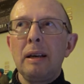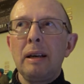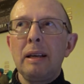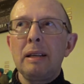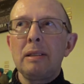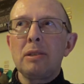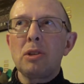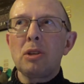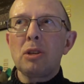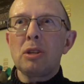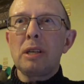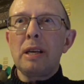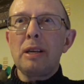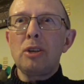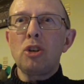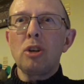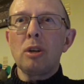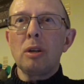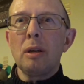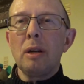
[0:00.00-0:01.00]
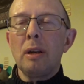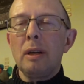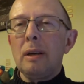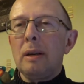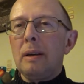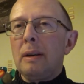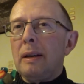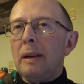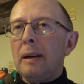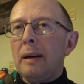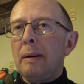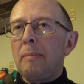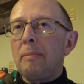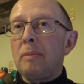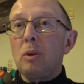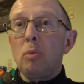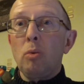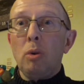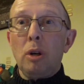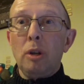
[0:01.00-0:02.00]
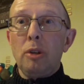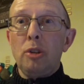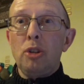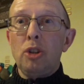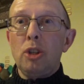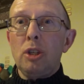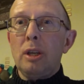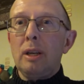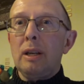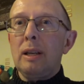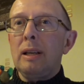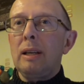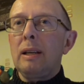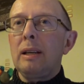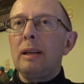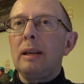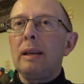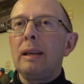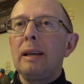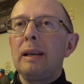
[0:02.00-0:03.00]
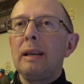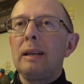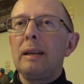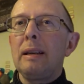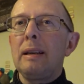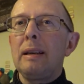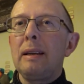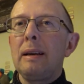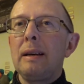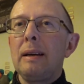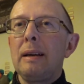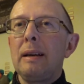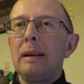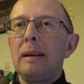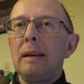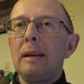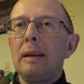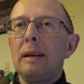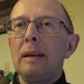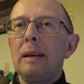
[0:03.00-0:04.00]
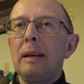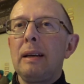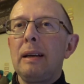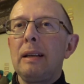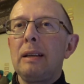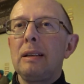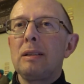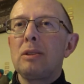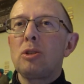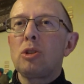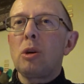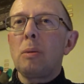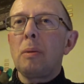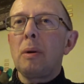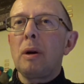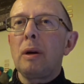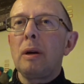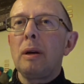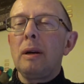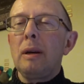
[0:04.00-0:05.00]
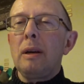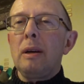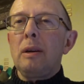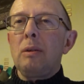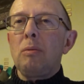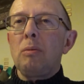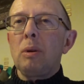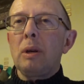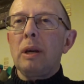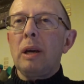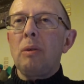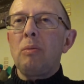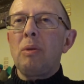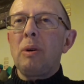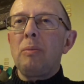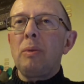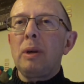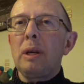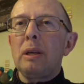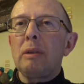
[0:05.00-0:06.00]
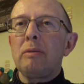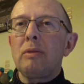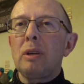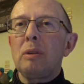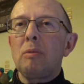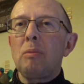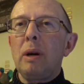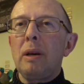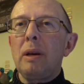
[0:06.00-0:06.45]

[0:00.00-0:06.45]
in succession. Um, you watch uh, in uh, in the summer, we'll get one week of hot